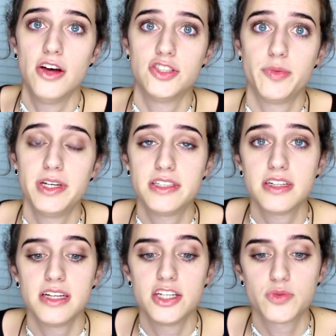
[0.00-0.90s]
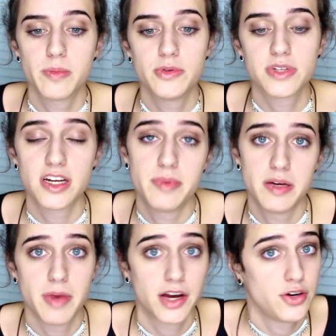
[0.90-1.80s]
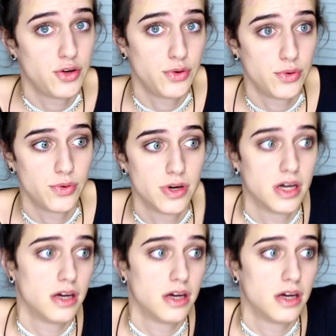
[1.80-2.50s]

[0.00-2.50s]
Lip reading: So basically this woman was going to be my new